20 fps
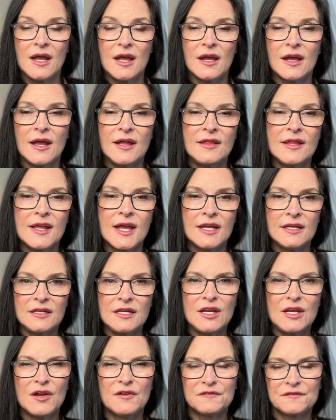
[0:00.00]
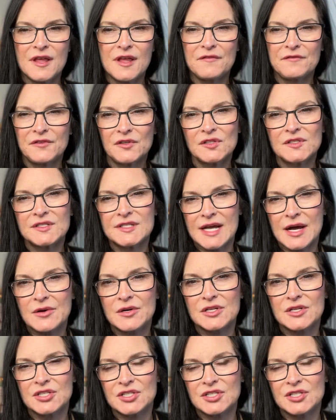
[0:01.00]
And then, you know, for that first hour, she's